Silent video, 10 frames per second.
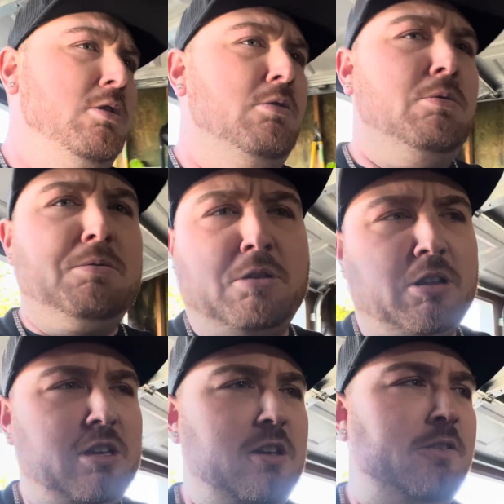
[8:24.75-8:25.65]
we want to
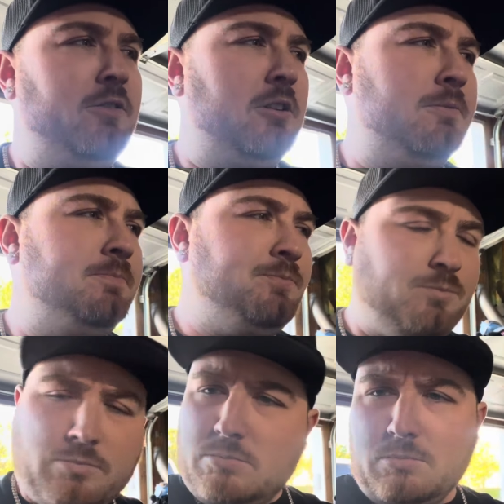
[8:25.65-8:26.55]
leave and
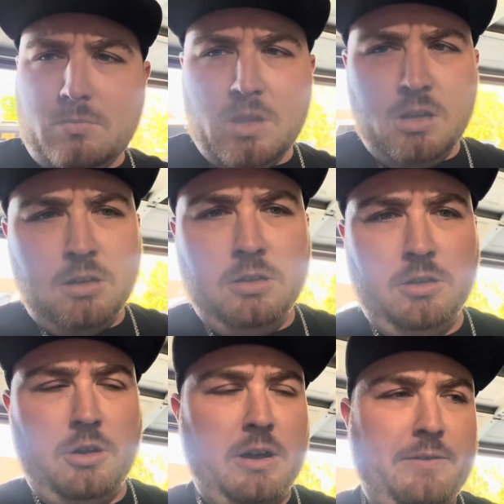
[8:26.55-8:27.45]

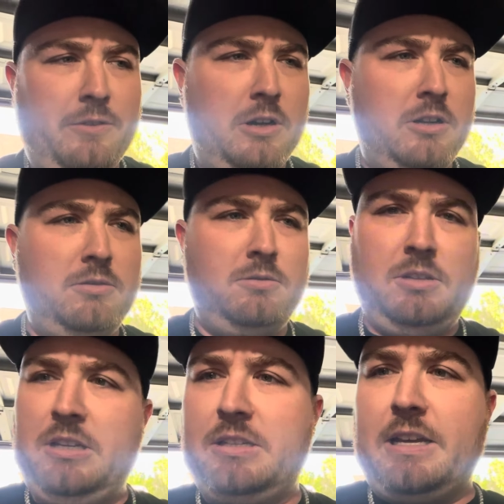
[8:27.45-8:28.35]
go have fun
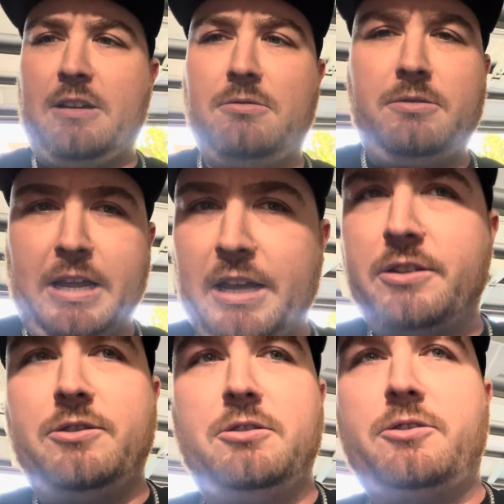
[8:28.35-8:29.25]
in town,
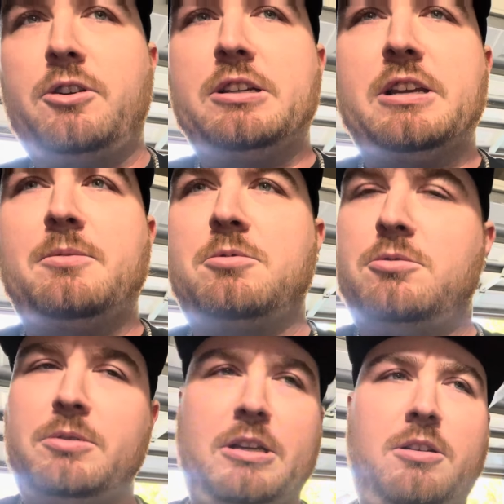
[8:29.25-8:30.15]
Nashville, for example.
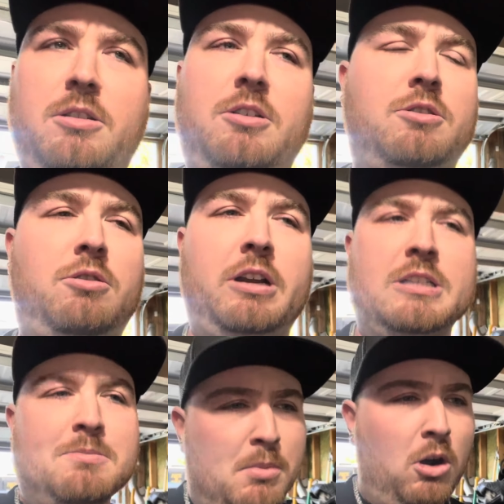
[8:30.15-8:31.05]
We there's all
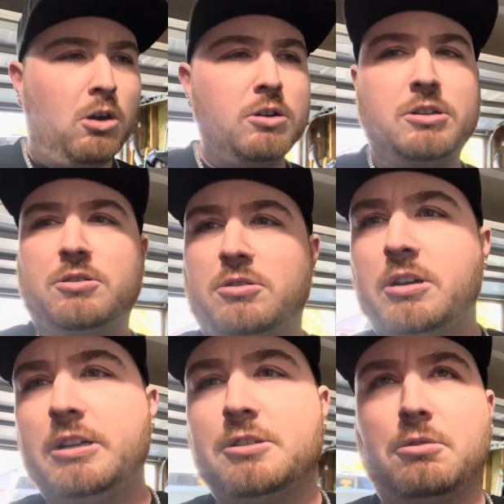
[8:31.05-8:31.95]
kinds of bars, there's all
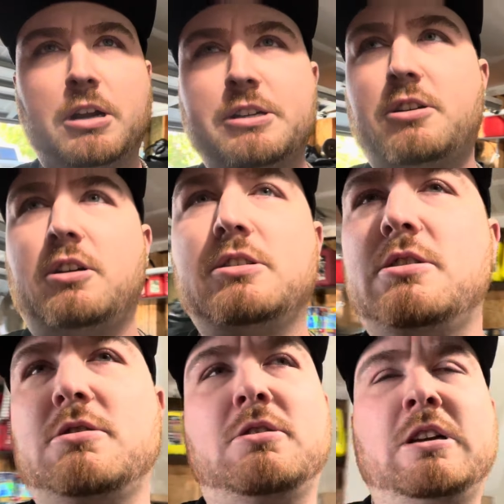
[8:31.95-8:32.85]
kinds of restaurants, there's all